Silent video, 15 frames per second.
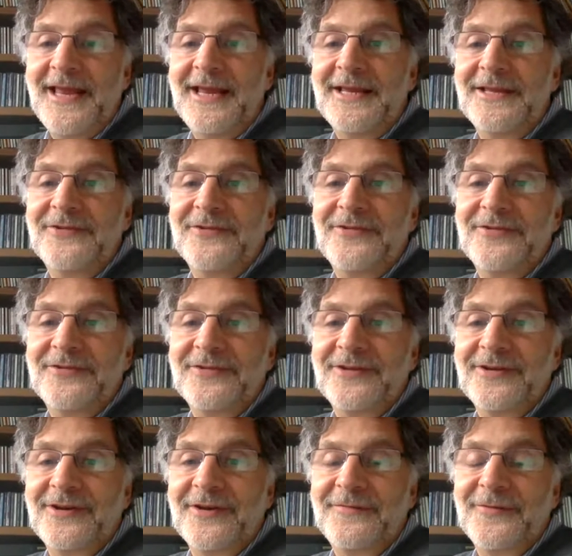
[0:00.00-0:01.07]
It's,
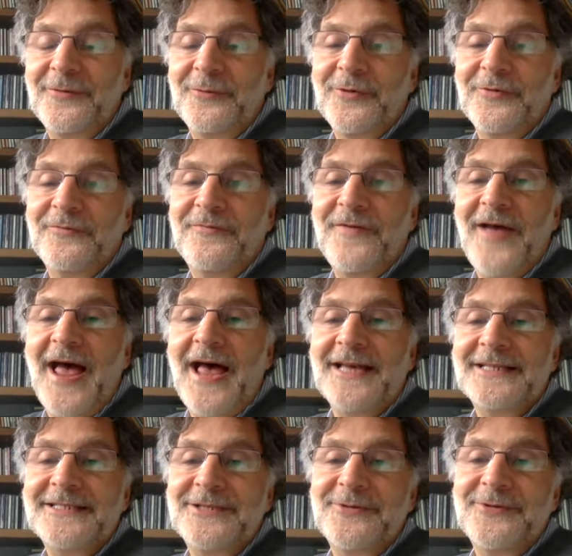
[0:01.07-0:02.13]
you know, if it were
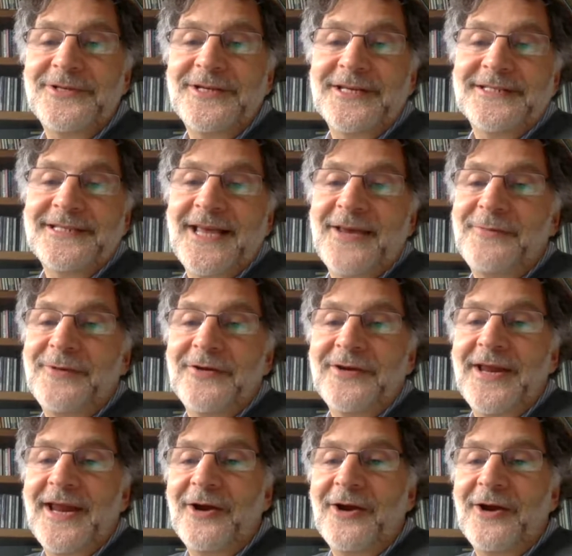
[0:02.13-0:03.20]
fast, you would just say, we
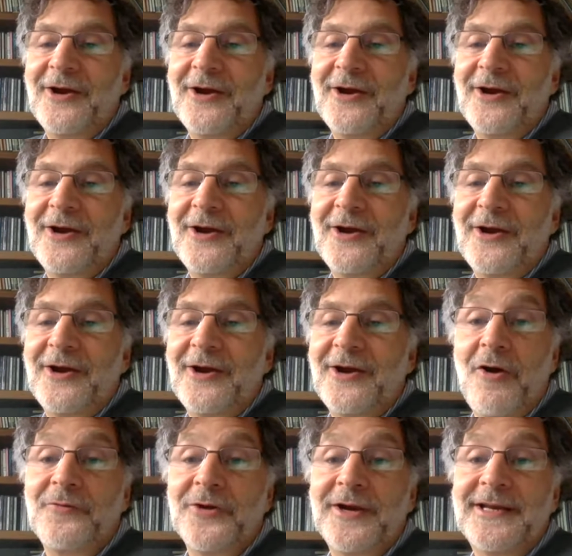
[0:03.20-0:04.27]
don't care, we average out
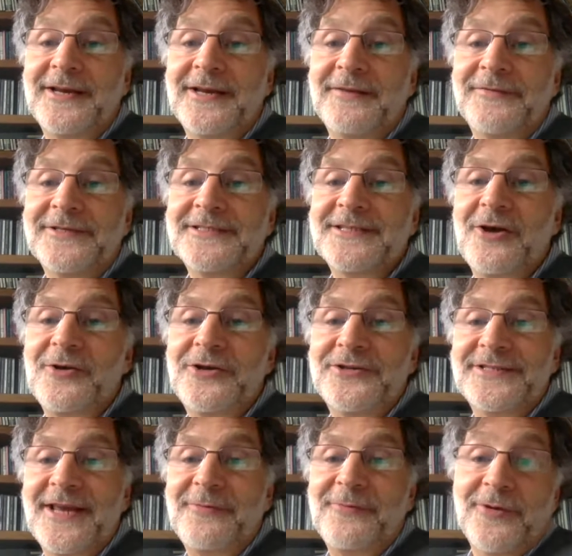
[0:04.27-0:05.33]
over it. If it's slow, you
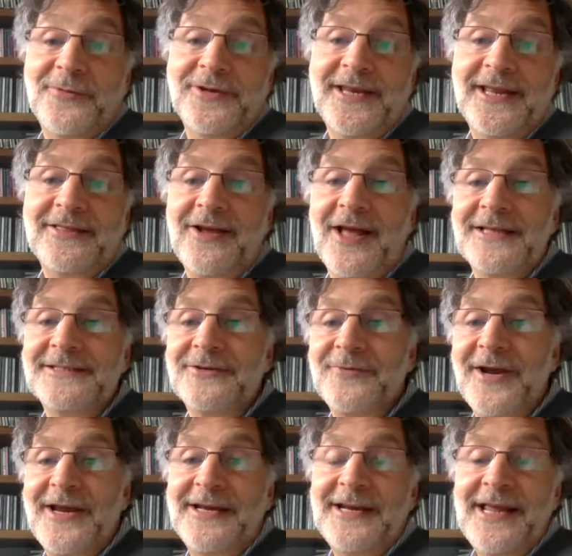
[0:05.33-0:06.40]
say, well, we'll take the
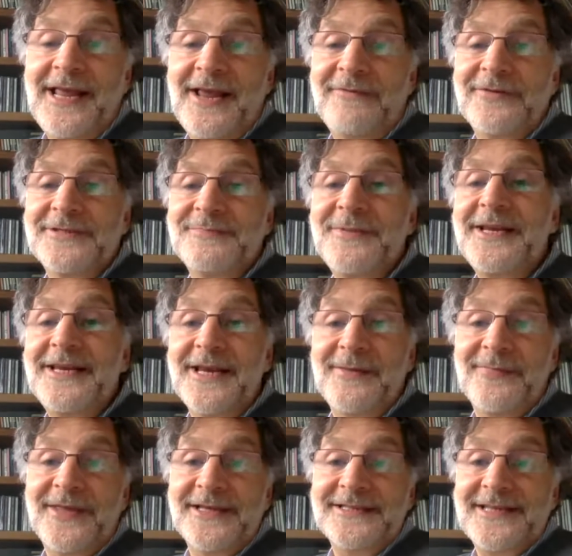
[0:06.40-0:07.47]
constant rate. If it's
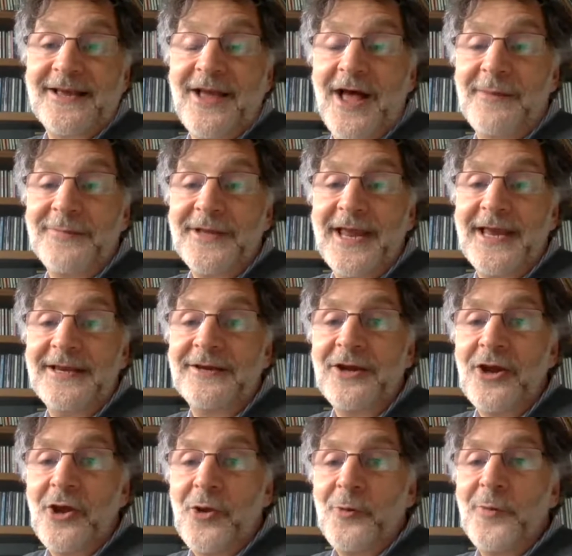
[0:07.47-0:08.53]
medium, things get complicated.
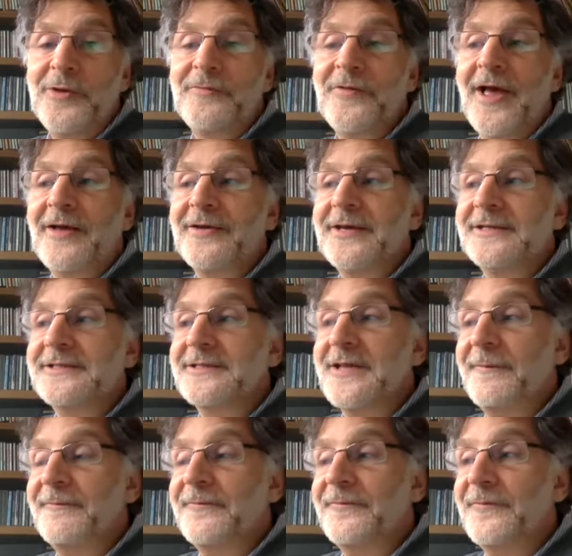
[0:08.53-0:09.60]
We found it's
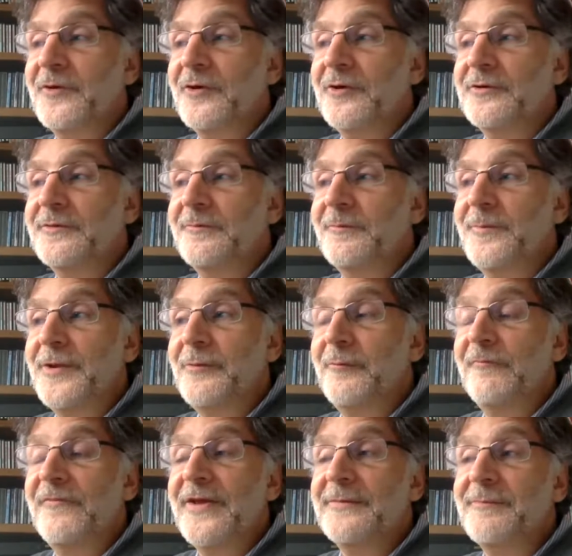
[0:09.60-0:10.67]
um, could
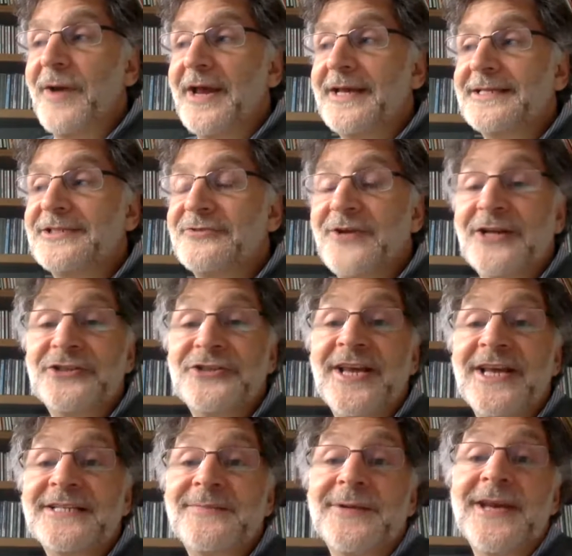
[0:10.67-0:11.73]
be fit by a stretched
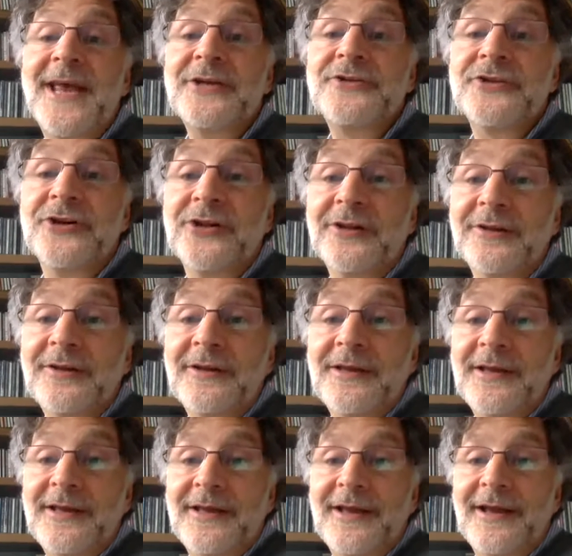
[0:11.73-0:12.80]
exponential
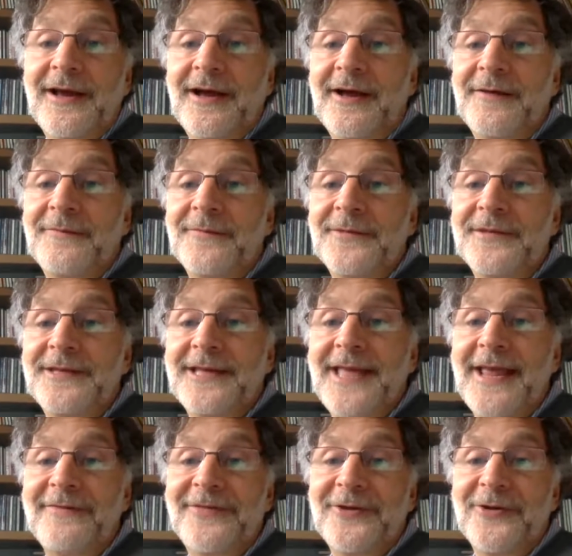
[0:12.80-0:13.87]
um, decay
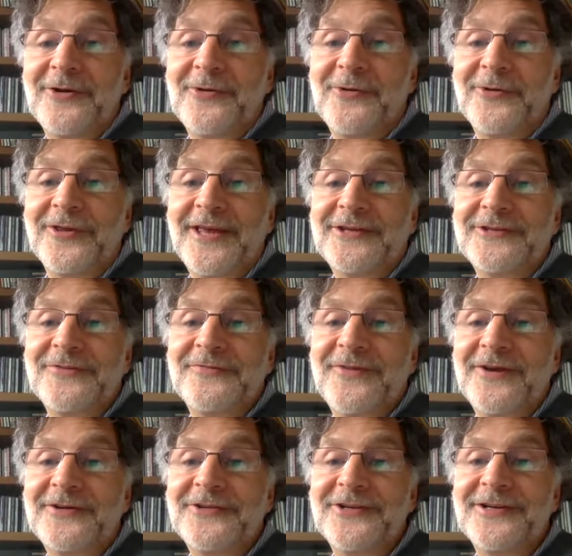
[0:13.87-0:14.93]
of the autocorrelation
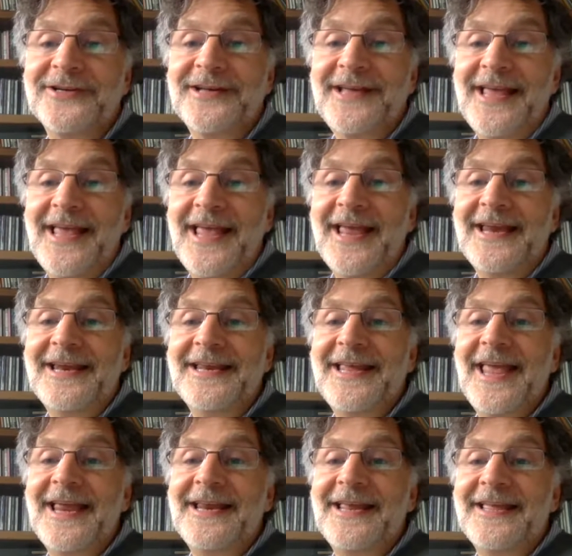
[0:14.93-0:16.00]
function,
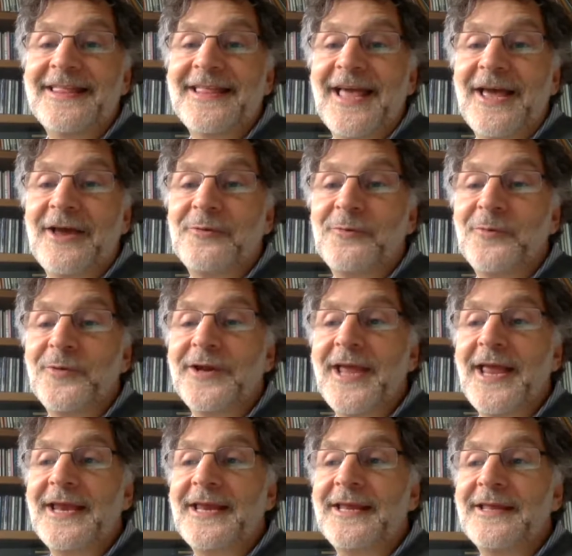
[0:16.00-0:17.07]
indicating that we're
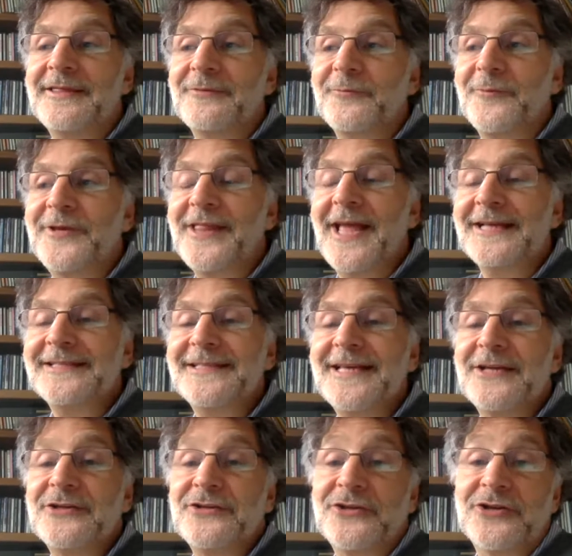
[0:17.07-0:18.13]
getting
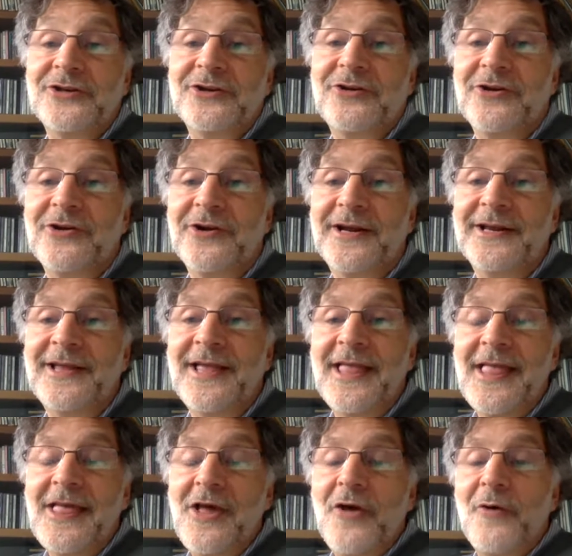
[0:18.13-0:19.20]
relaxation occurring
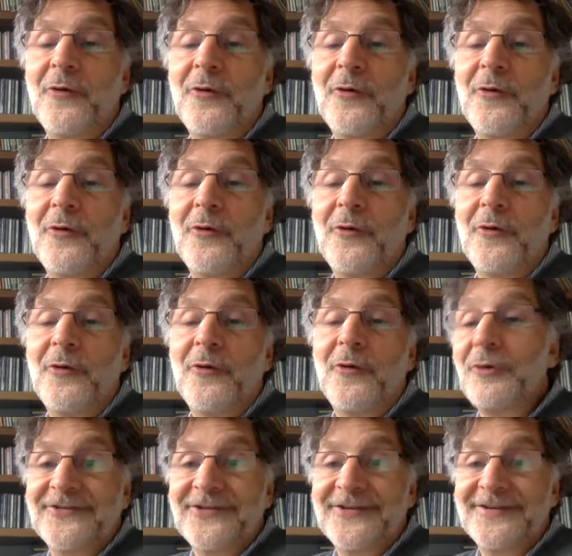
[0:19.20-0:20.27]
on old
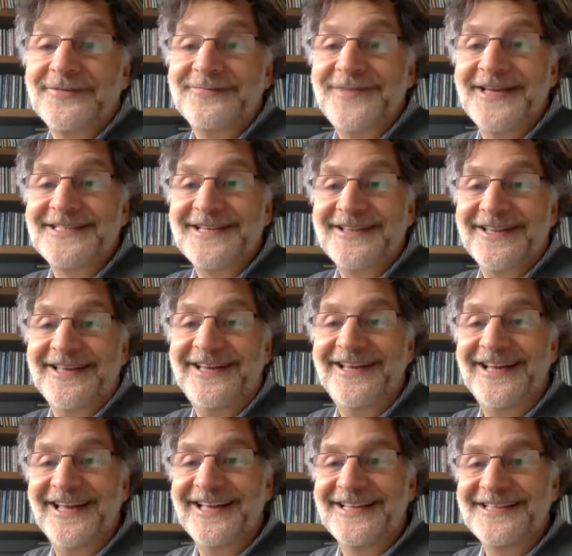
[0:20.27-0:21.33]
timescales,
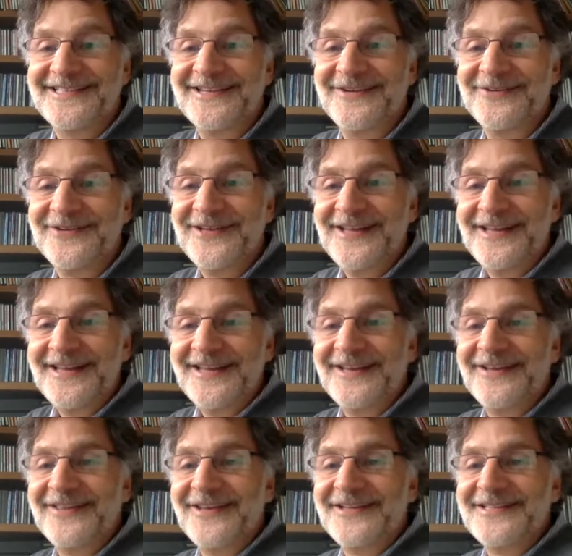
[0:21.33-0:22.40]
basically. And so,
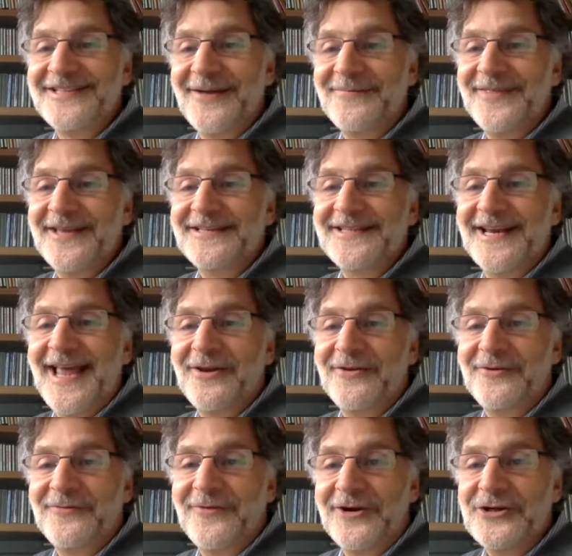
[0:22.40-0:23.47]
you know, there's some things that
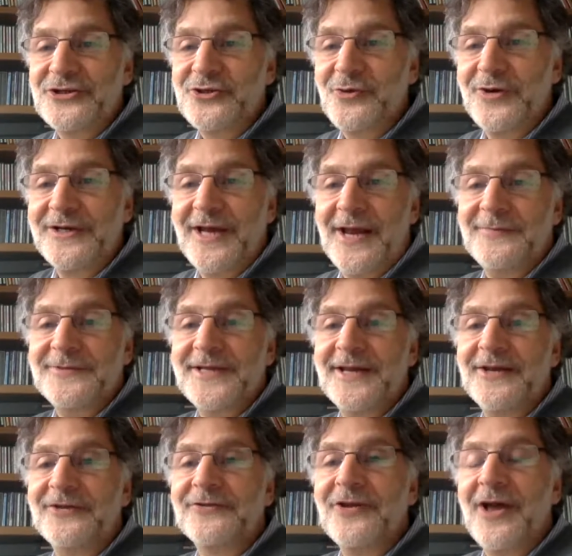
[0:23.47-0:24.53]
happen under very short
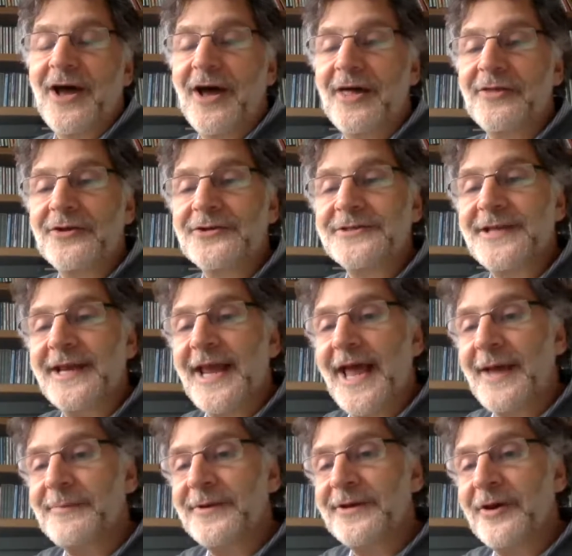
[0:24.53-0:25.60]
timescales, others that
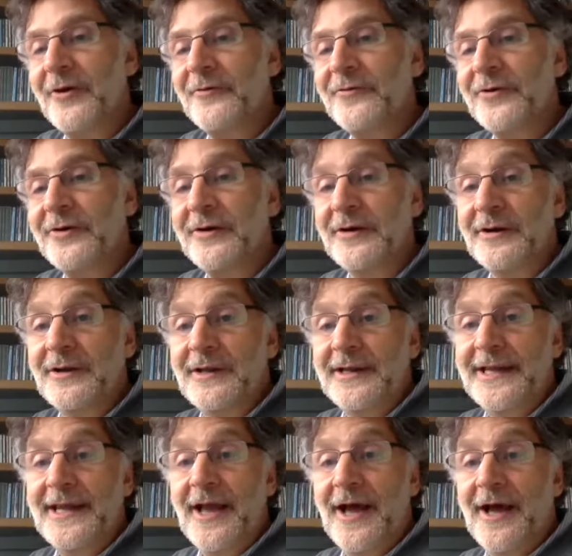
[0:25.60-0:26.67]
happen over
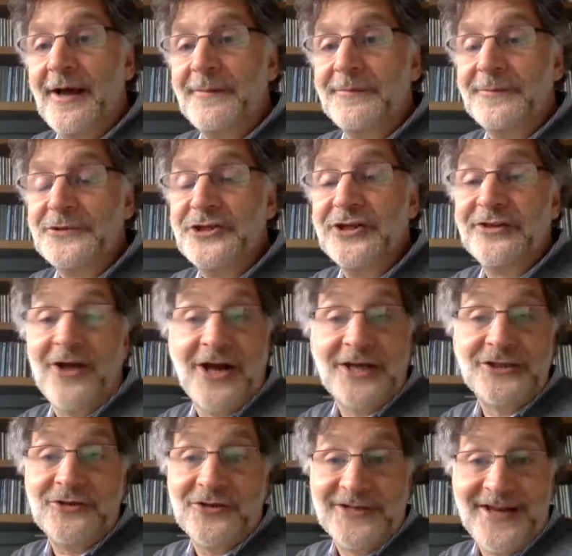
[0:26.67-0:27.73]
um,
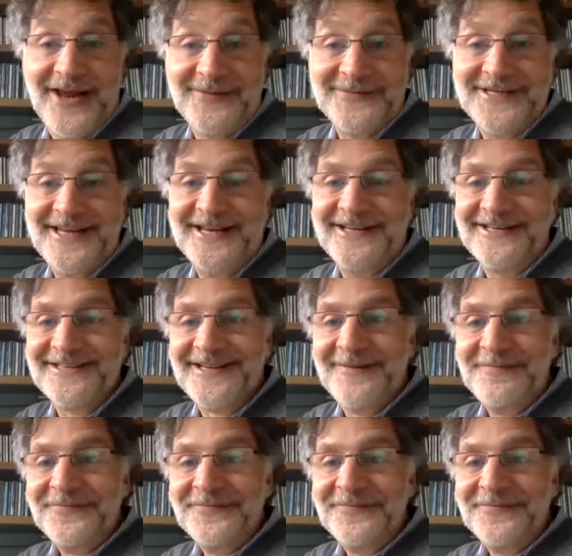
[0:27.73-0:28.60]
geological timescales.